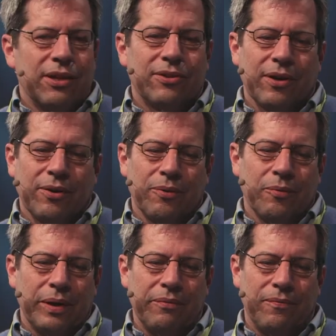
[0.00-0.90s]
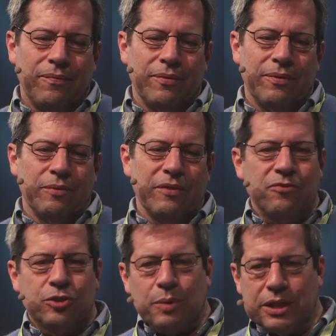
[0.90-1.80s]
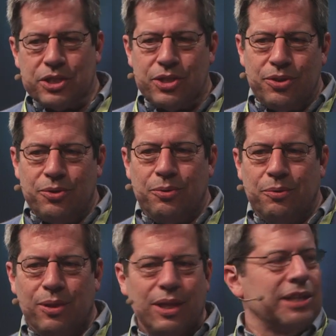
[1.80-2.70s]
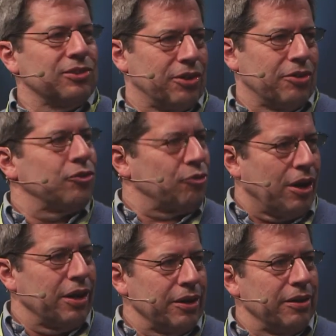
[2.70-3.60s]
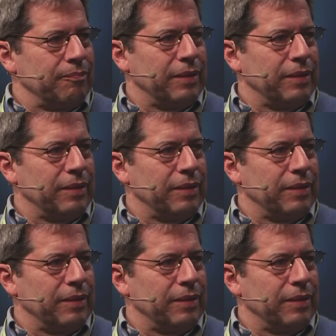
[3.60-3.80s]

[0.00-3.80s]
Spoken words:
So we've switched to things that are stronger.